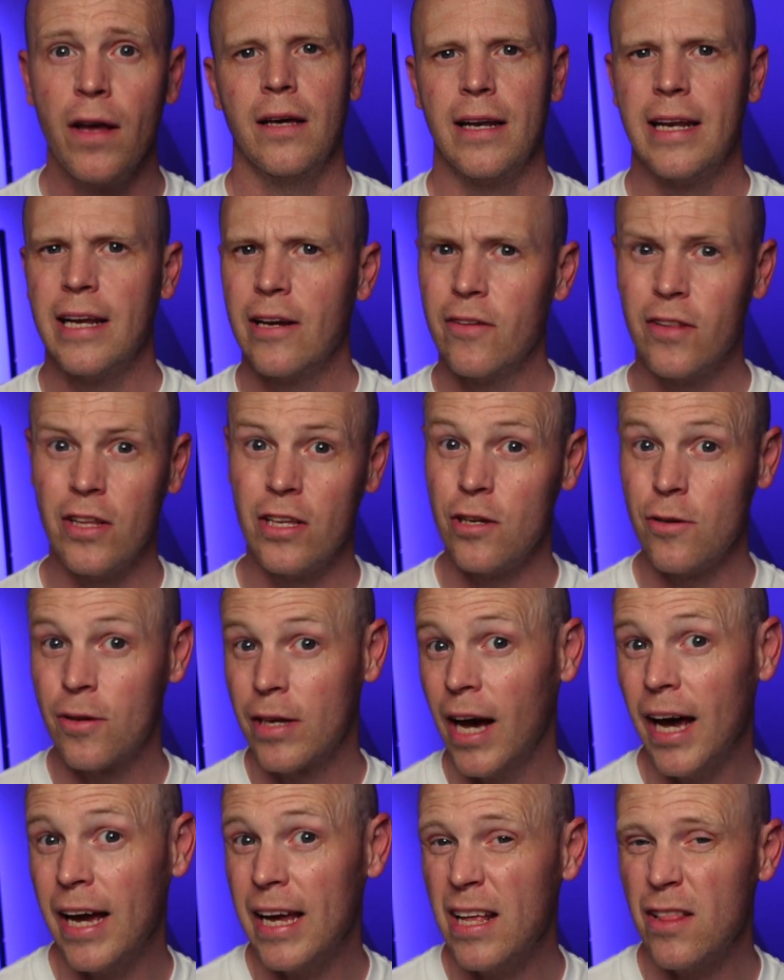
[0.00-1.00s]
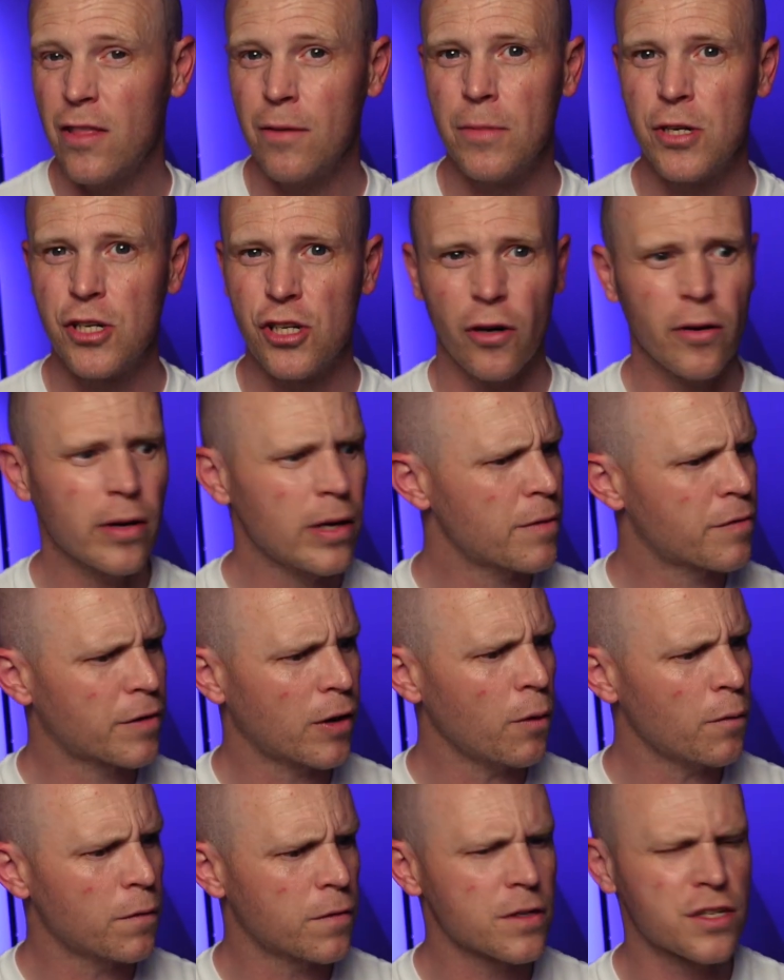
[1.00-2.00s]
And here in the UK, the majority of
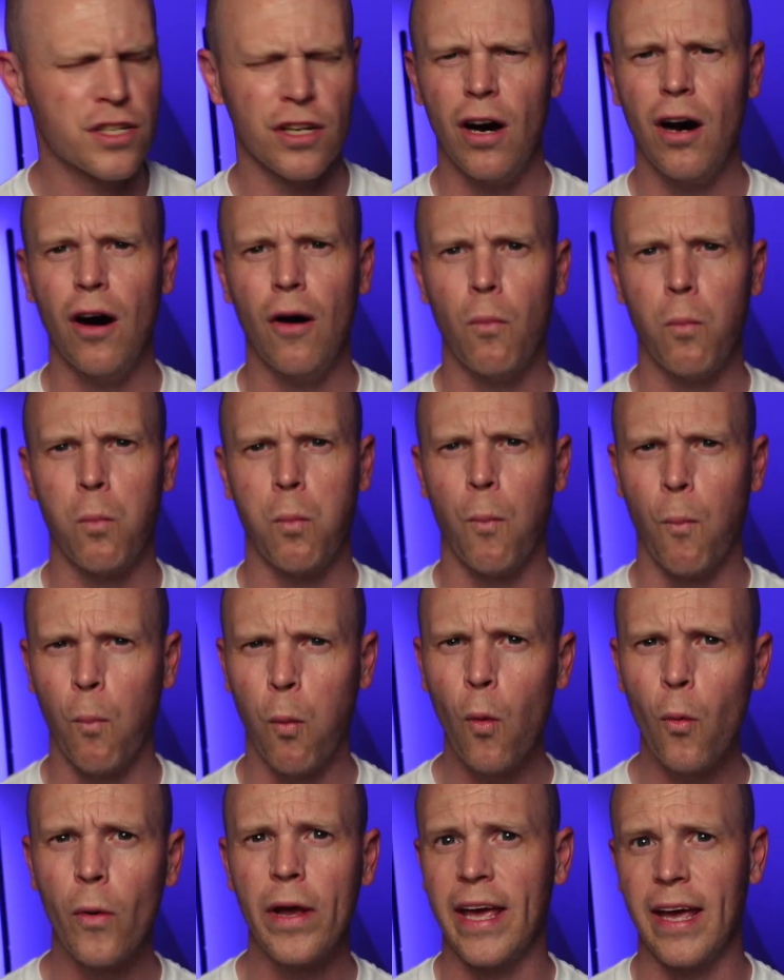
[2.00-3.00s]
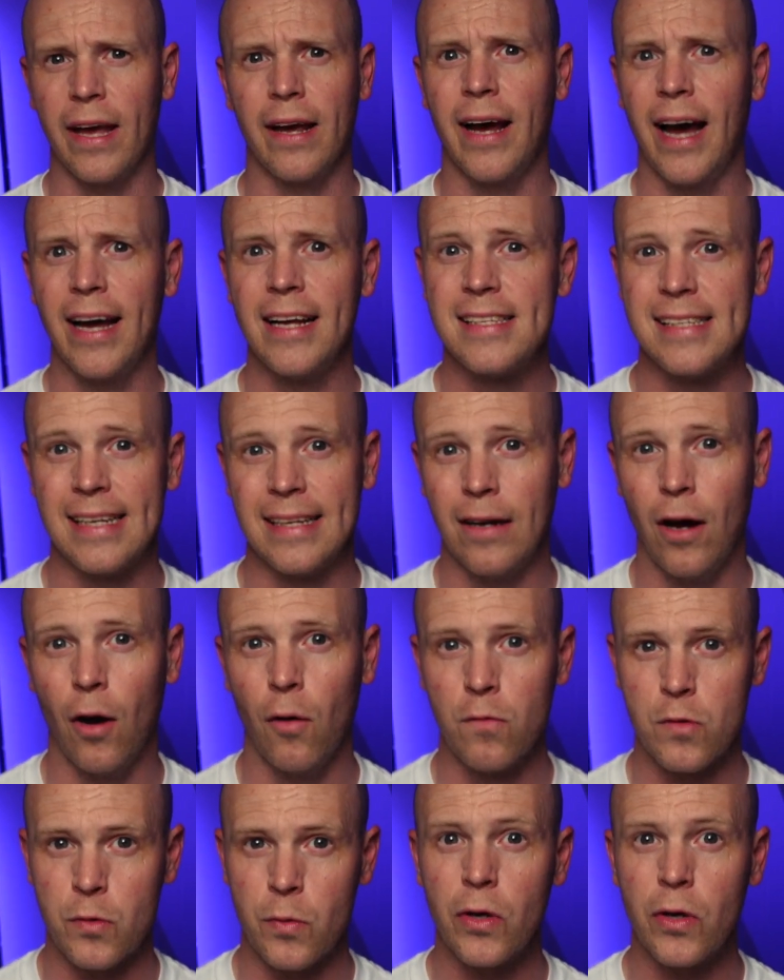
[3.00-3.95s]
golfers are walking 18 holes.